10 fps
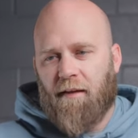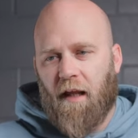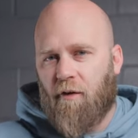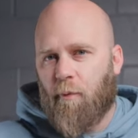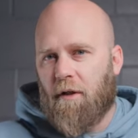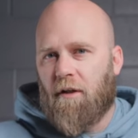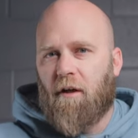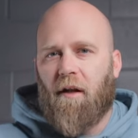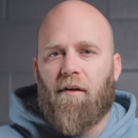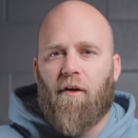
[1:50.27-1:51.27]
That's when you
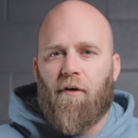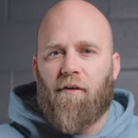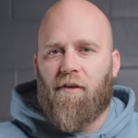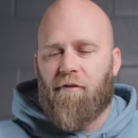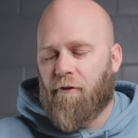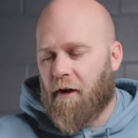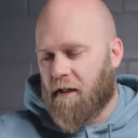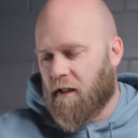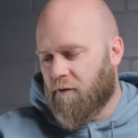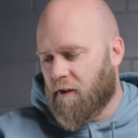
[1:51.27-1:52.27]
kind of notice the front
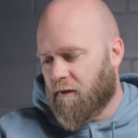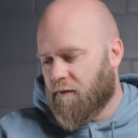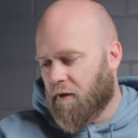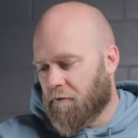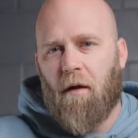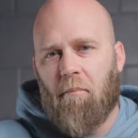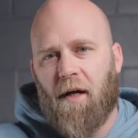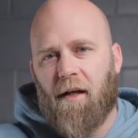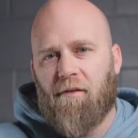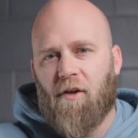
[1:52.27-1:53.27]
heaviness of it.
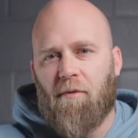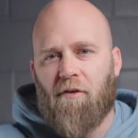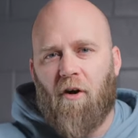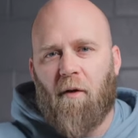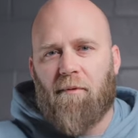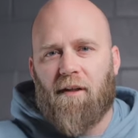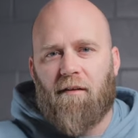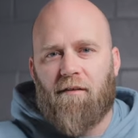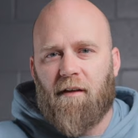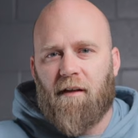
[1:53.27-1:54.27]
But in terms of
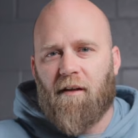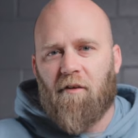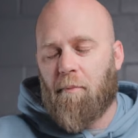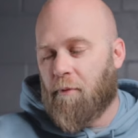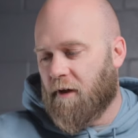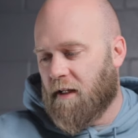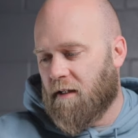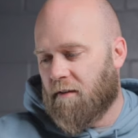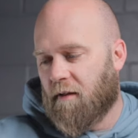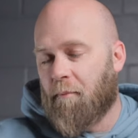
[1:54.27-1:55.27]
optics, it is
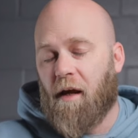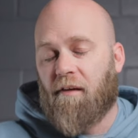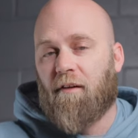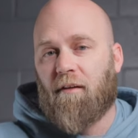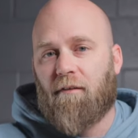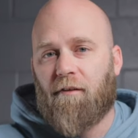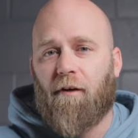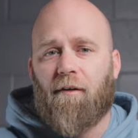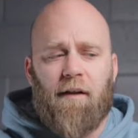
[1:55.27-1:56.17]
pretty amazing. So